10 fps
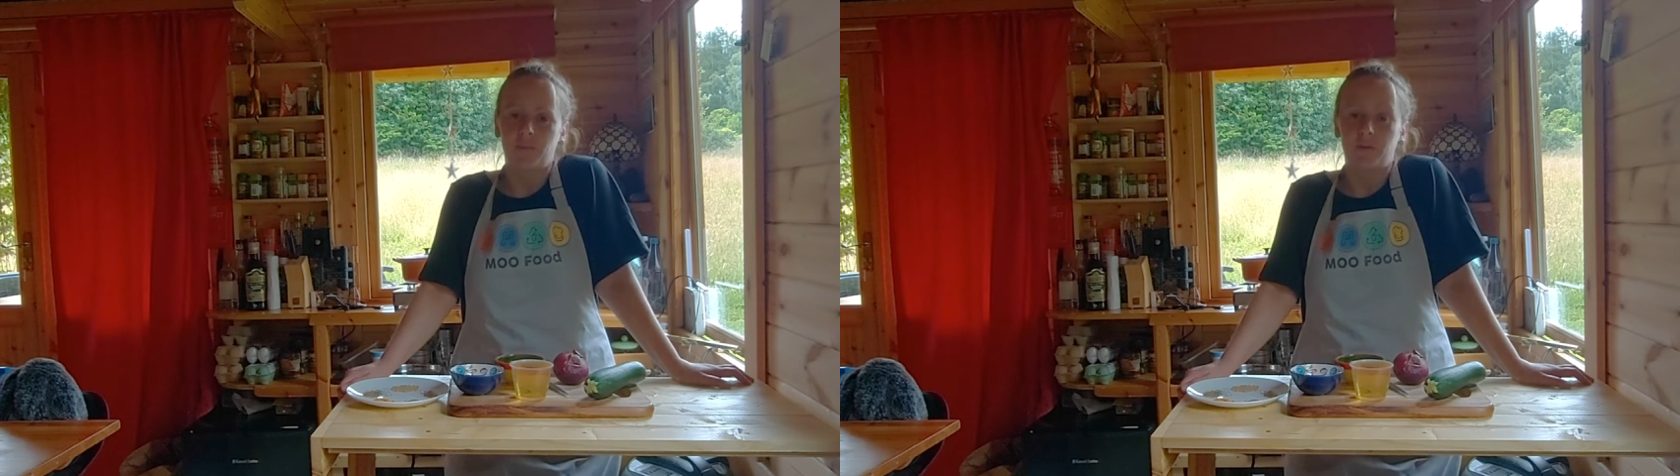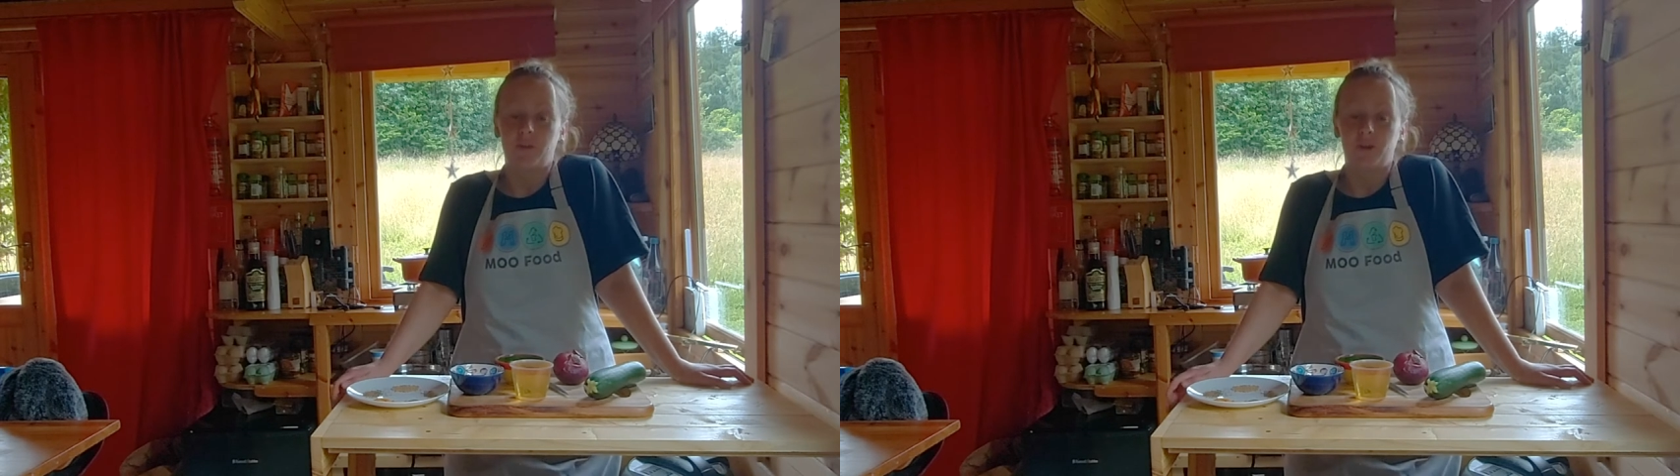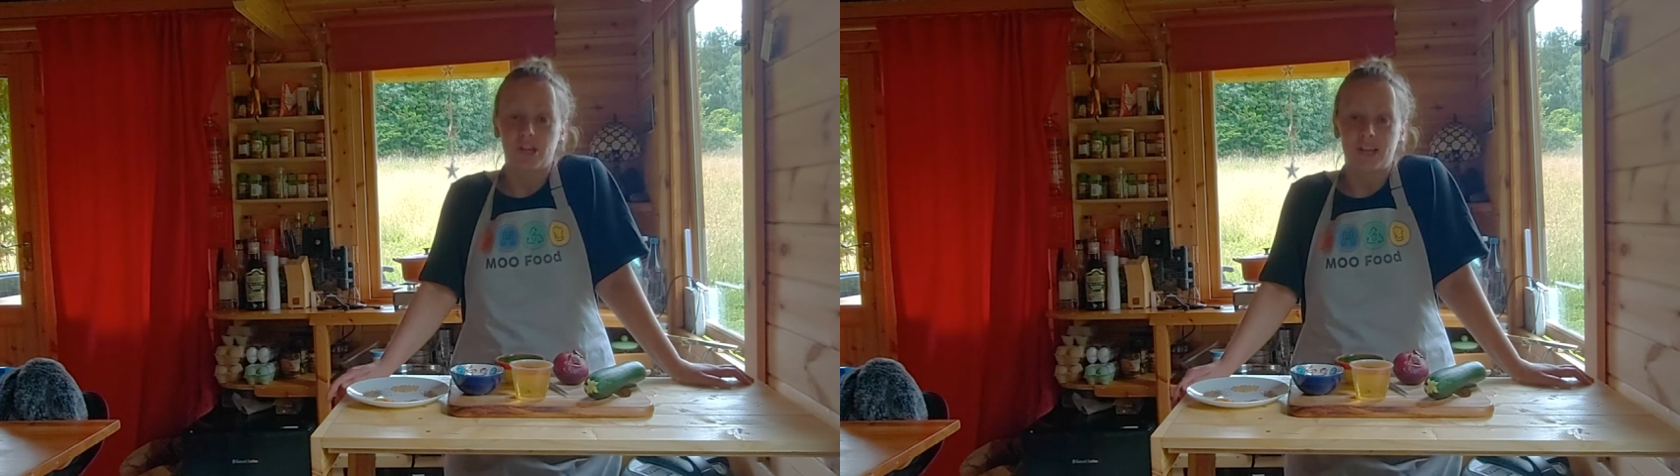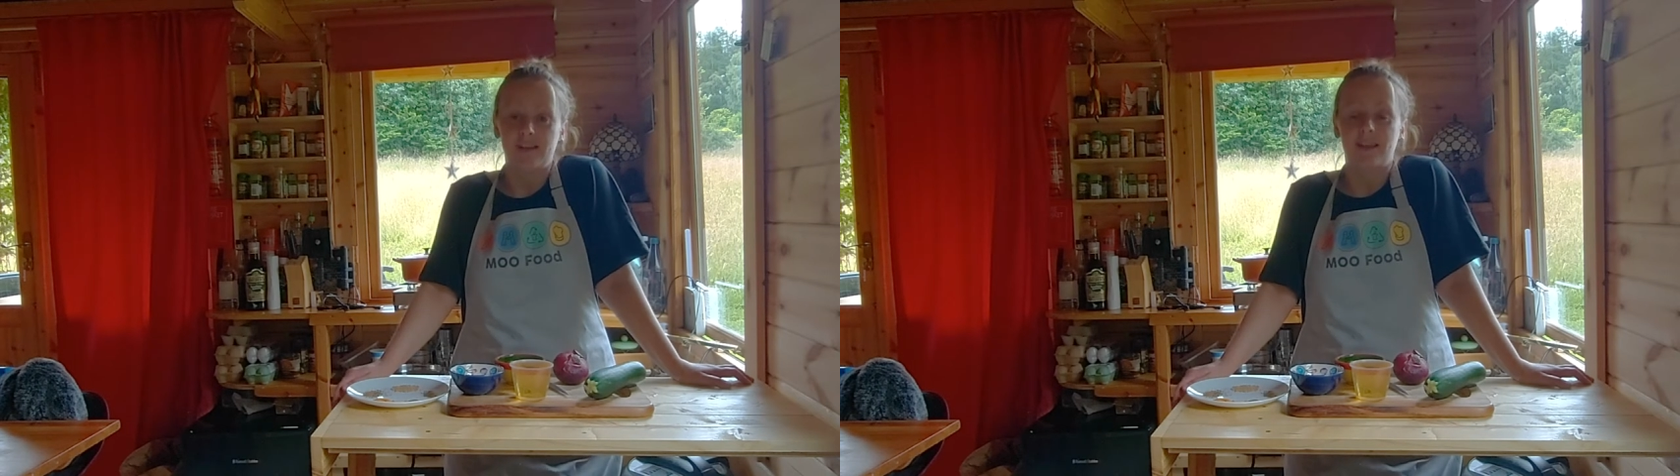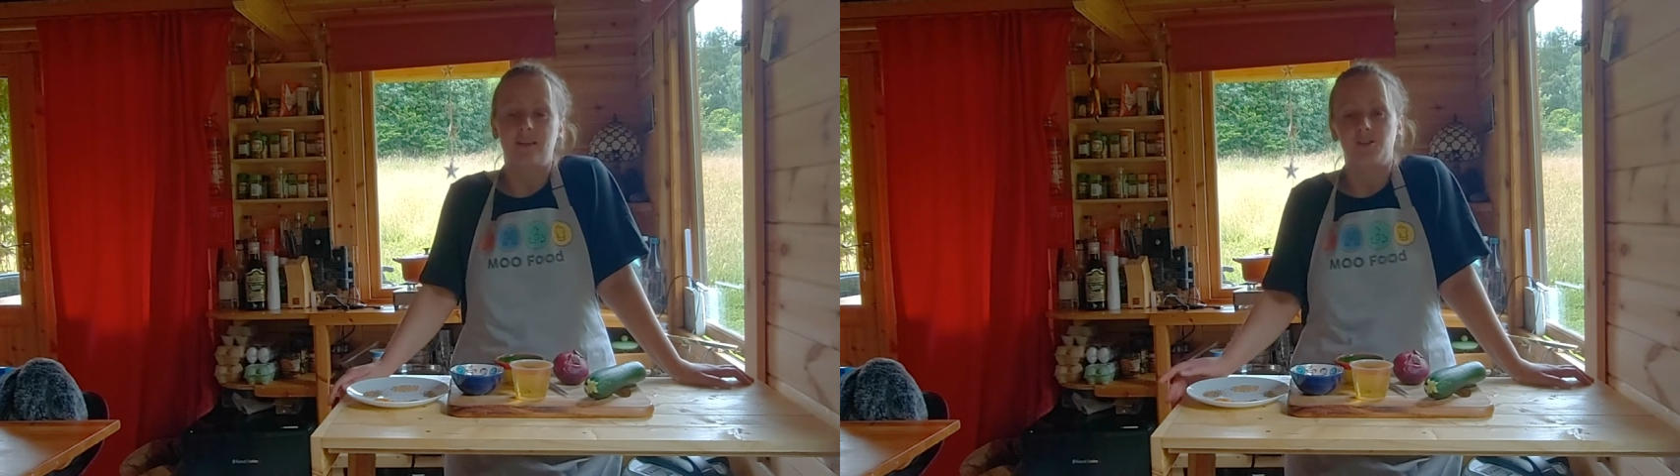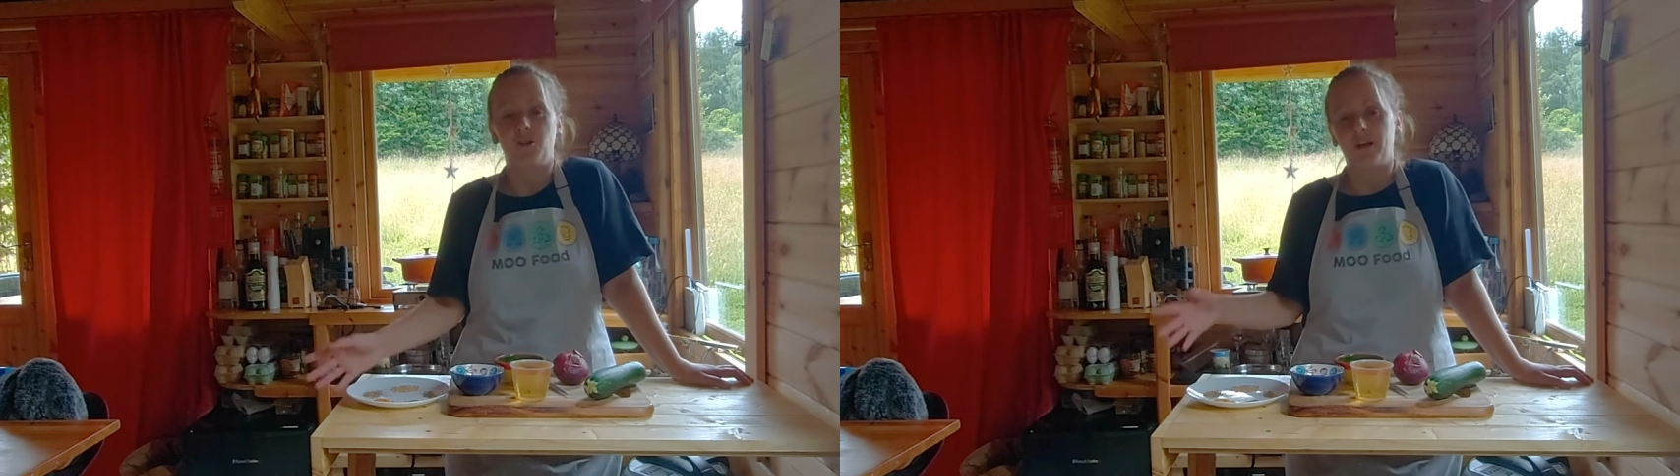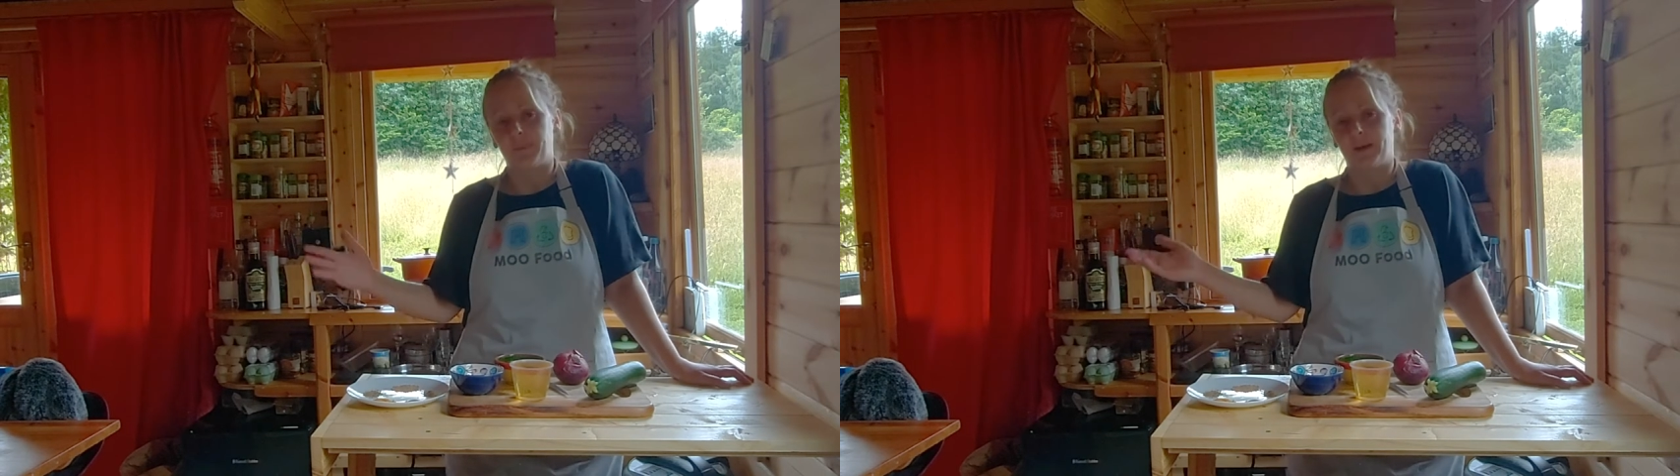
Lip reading: with courgettes, and I'll talk a